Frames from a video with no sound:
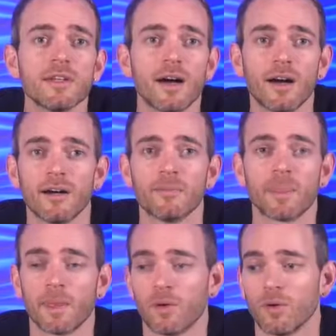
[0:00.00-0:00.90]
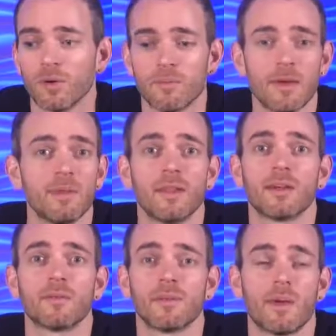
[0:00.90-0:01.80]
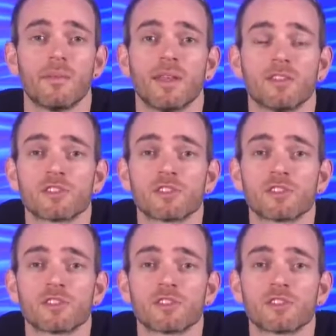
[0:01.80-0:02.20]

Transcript: or maybe they